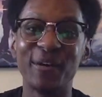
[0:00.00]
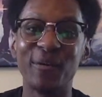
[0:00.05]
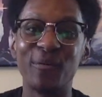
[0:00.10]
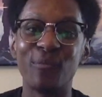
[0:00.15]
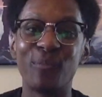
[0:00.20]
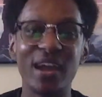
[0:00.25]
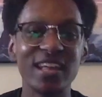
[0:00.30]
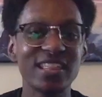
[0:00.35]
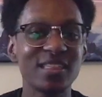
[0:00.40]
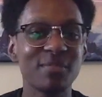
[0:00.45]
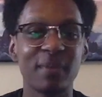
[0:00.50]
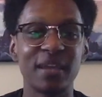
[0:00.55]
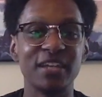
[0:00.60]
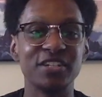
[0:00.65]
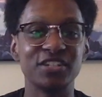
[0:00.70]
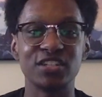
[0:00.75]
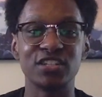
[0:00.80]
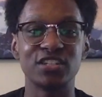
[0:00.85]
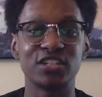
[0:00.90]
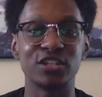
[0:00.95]
with
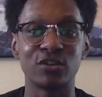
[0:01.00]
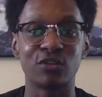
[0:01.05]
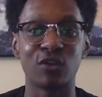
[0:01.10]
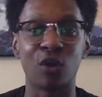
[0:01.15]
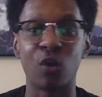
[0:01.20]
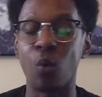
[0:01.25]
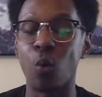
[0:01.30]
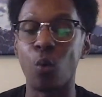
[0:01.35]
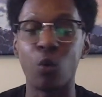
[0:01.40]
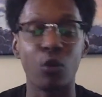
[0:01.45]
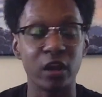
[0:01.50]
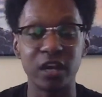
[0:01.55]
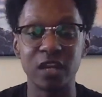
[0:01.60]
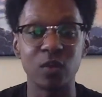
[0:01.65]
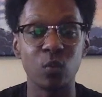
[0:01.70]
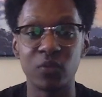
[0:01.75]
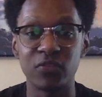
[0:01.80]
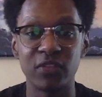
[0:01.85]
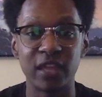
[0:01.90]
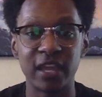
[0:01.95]
patient zero or
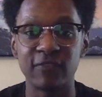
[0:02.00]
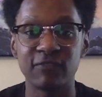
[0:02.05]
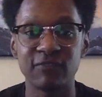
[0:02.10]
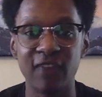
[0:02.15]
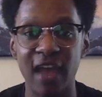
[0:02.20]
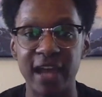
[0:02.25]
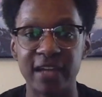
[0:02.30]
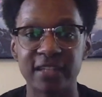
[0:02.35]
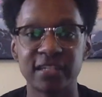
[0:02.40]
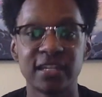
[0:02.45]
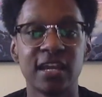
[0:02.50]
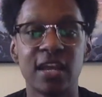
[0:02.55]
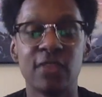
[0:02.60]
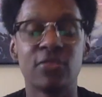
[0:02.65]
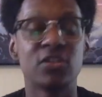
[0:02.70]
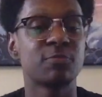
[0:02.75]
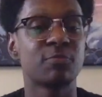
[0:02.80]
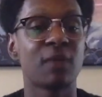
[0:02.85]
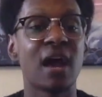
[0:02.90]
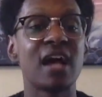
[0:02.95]
anyone they infect.
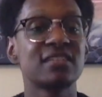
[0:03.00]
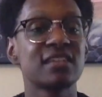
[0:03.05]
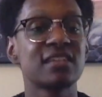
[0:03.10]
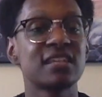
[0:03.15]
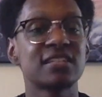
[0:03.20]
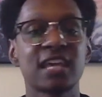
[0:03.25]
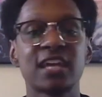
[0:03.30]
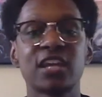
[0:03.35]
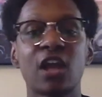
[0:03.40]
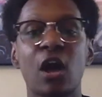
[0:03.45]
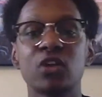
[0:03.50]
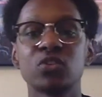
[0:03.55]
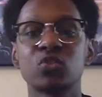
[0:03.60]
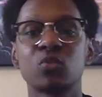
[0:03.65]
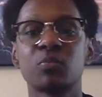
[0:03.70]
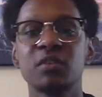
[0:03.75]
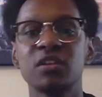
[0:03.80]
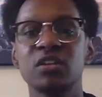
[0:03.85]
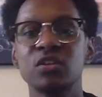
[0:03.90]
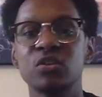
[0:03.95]
This process can also
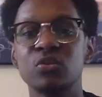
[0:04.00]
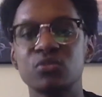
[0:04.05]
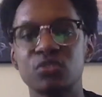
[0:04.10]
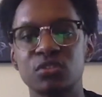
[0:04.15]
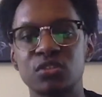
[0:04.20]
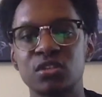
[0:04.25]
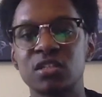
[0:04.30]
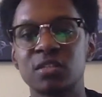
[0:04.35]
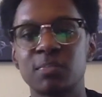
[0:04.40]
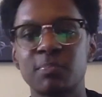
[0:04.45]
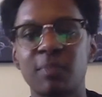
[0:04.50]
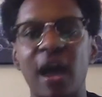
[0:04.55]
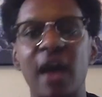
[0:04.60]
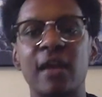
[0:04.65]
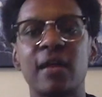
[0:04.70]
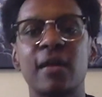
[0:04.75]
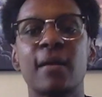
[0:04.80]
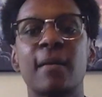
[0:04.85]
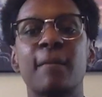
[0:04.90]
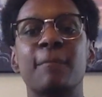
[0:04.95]
be used to
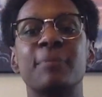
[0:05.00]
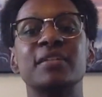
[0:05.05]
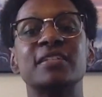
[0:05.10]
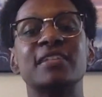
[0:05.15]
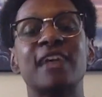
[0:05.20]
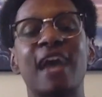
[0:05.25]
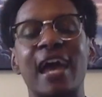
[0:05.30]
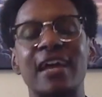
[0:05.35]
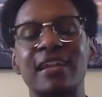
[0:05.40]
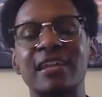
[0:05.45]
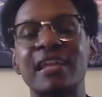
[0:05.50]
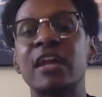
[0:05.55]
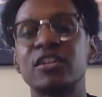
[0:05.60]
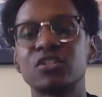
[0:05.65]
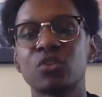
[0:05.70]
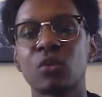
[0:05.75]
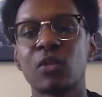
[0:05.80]
spot potential